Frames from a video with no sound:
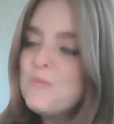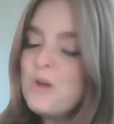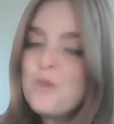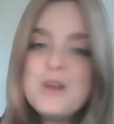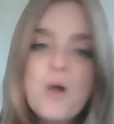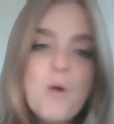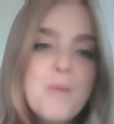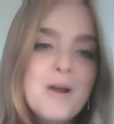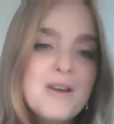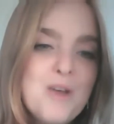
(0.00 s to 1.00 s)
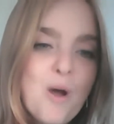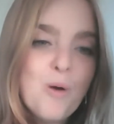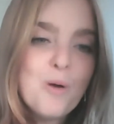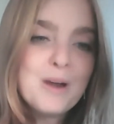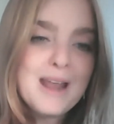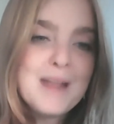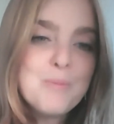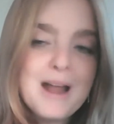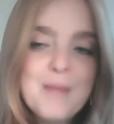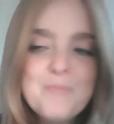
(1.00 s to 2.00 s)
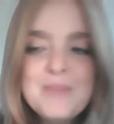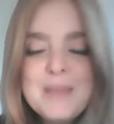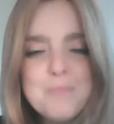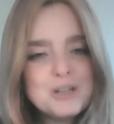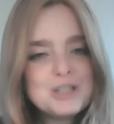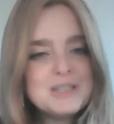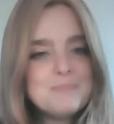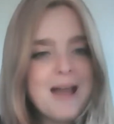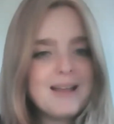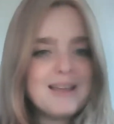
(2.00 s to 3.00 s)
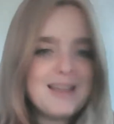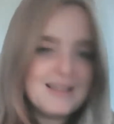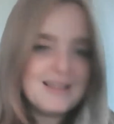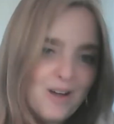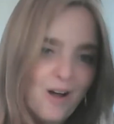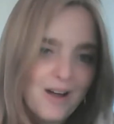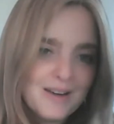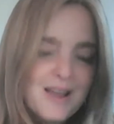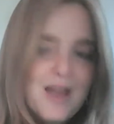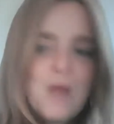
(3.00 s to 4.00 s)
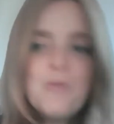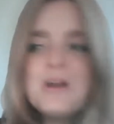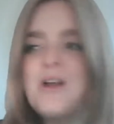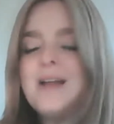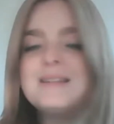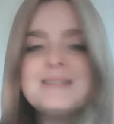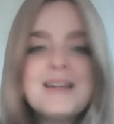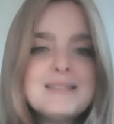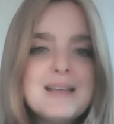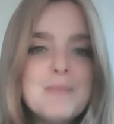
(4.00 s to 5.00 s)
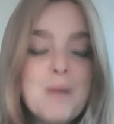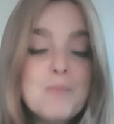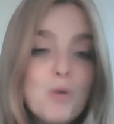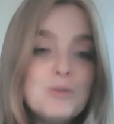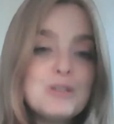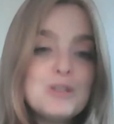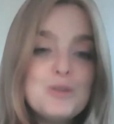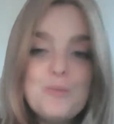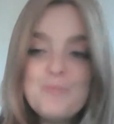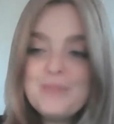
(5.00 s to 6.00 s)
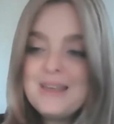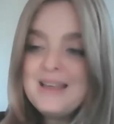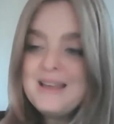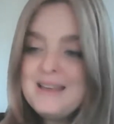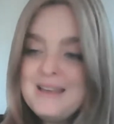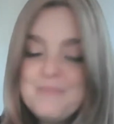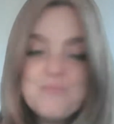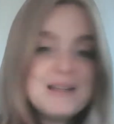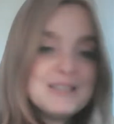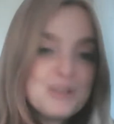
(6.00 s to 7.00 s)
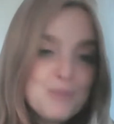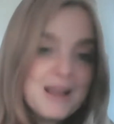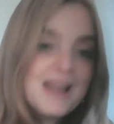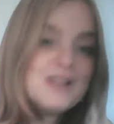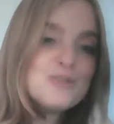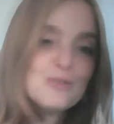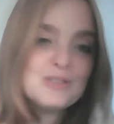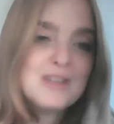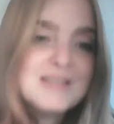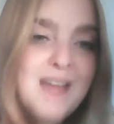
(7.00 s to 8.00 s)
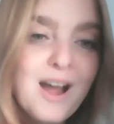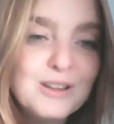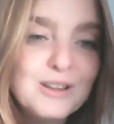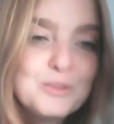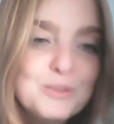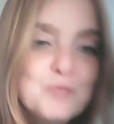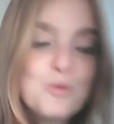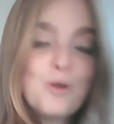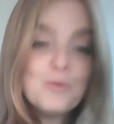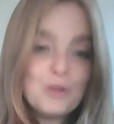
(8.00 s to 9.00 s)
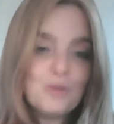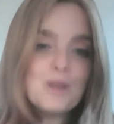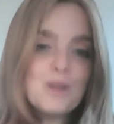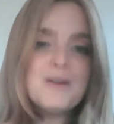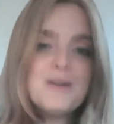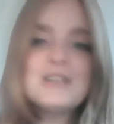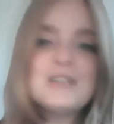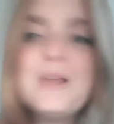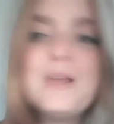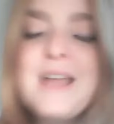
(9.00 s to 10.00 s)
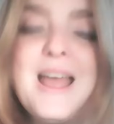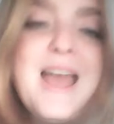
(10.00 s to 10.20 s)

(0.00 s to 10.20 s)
What do we know about no about Abraham? He pushes back against God. When God says to him, I'm going to, he brings three angels to his house, which we're going to learn about next week.